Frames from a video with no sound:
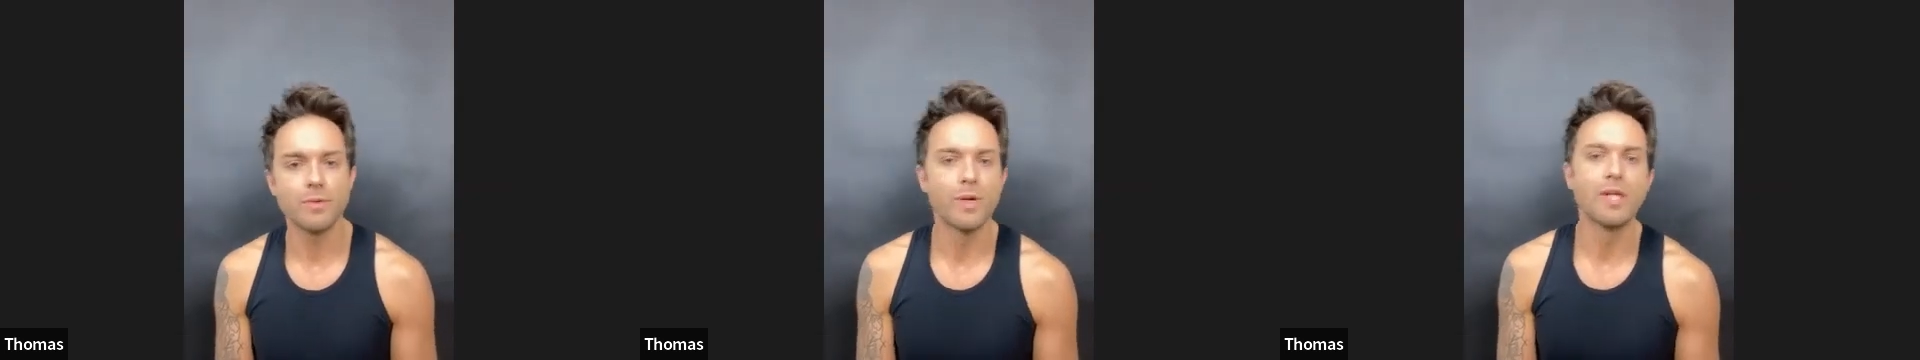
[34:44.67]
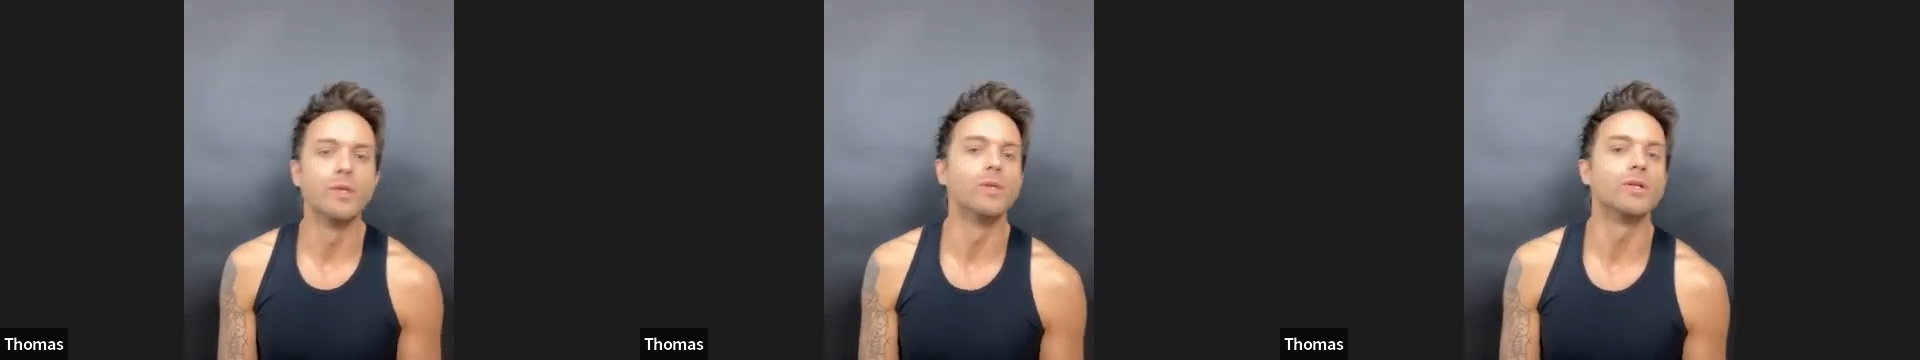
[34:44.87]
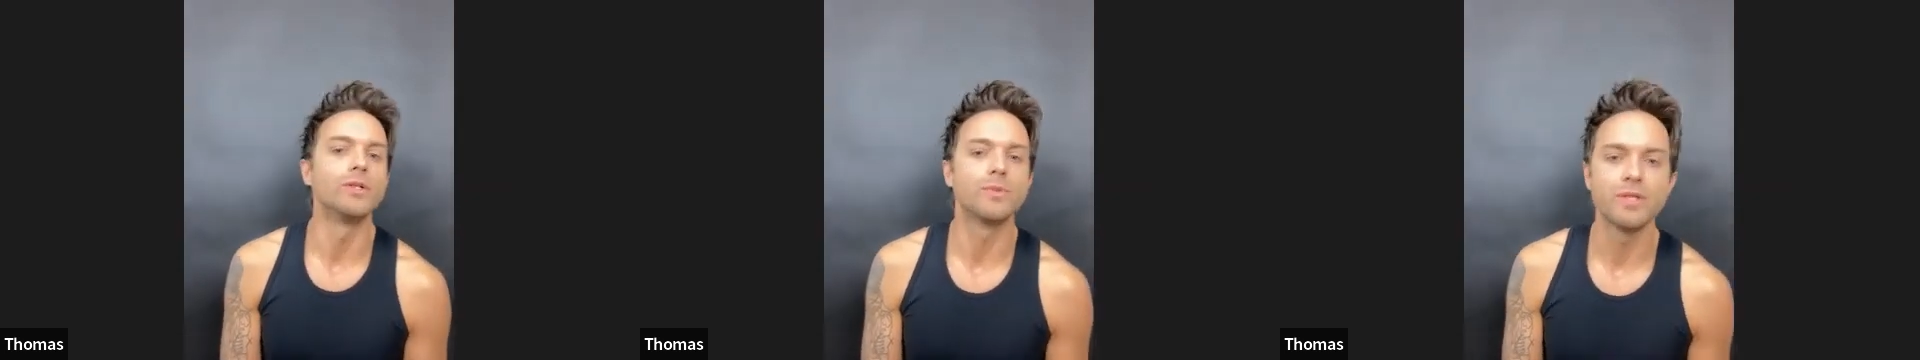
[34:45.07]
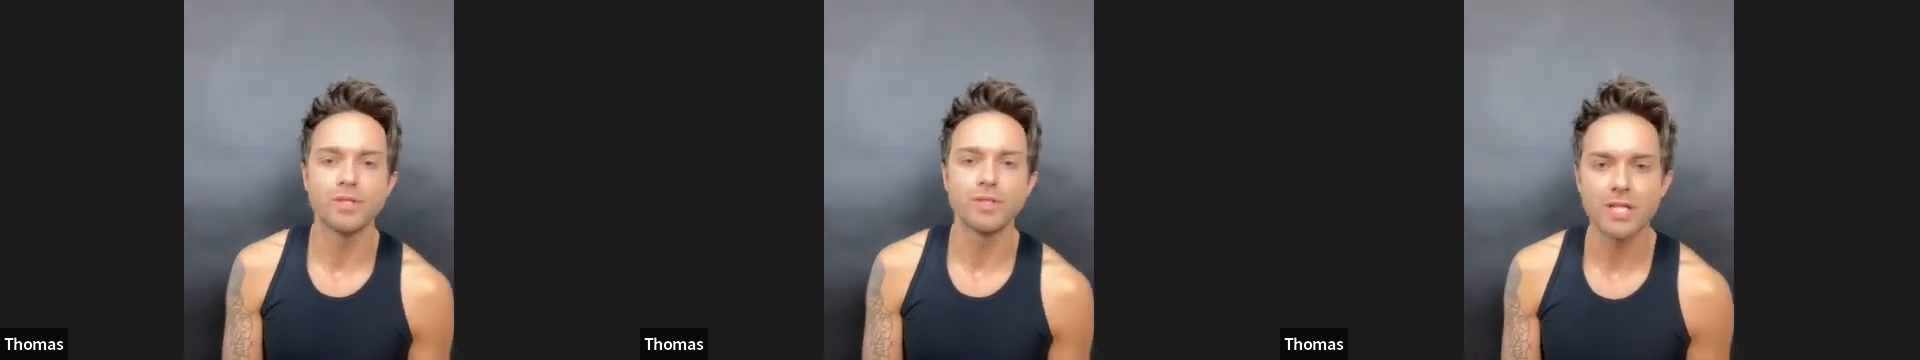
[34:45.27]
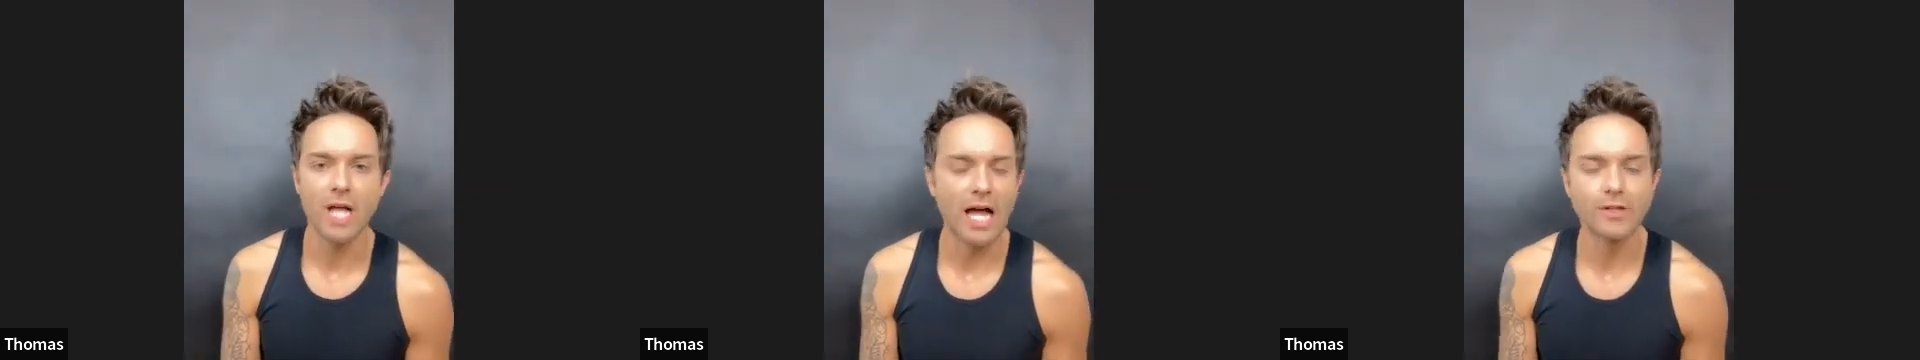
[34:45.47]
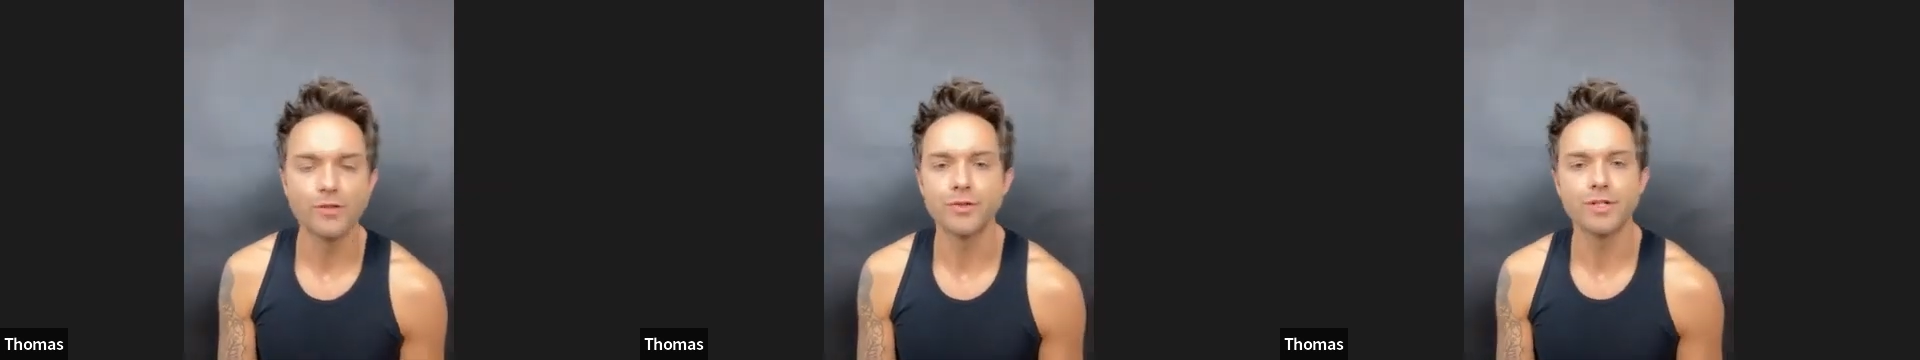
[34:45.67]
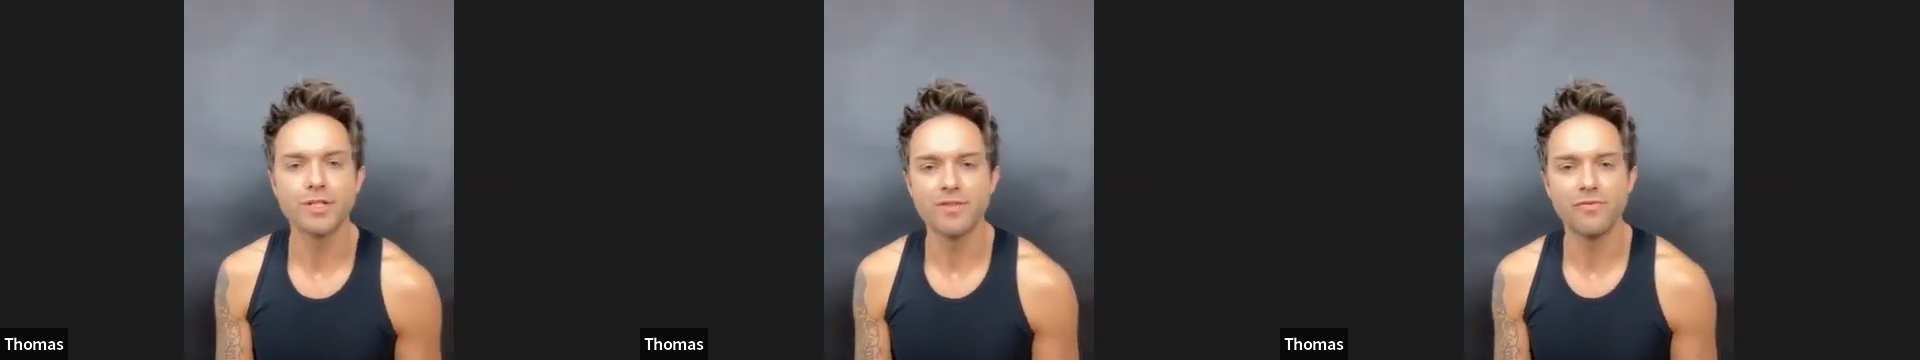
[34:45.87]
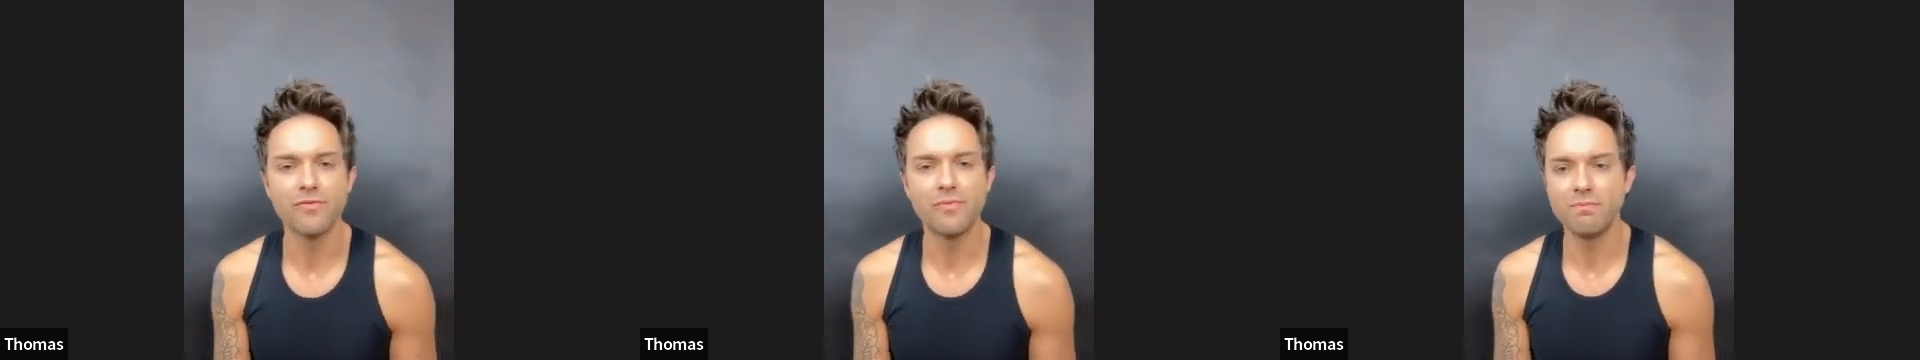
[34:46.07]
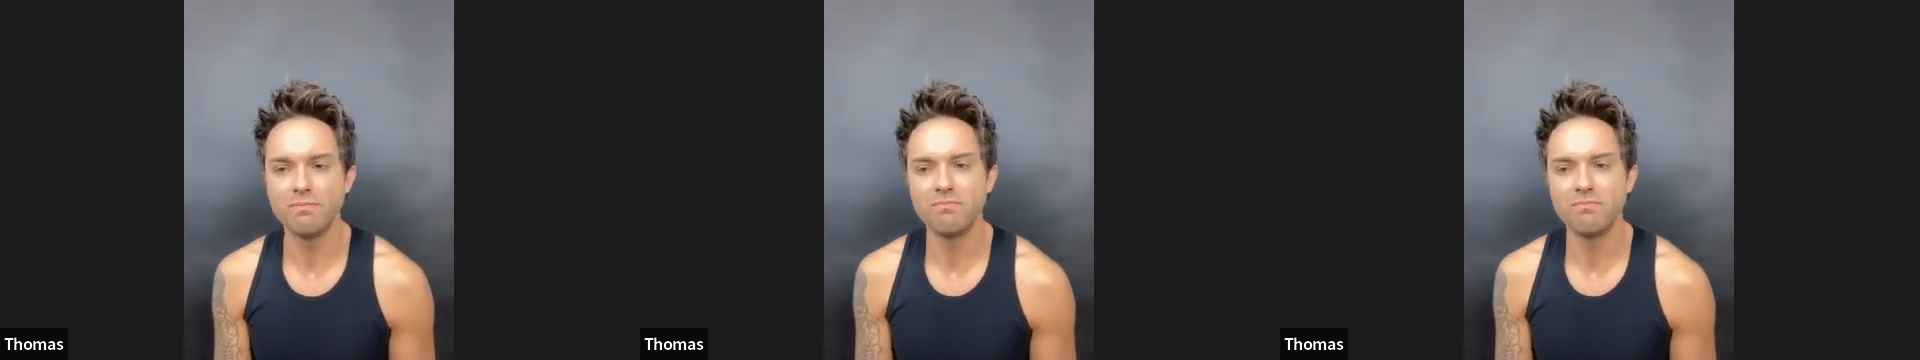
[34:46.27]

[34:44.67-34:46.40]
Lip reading: riddled with just hundreds of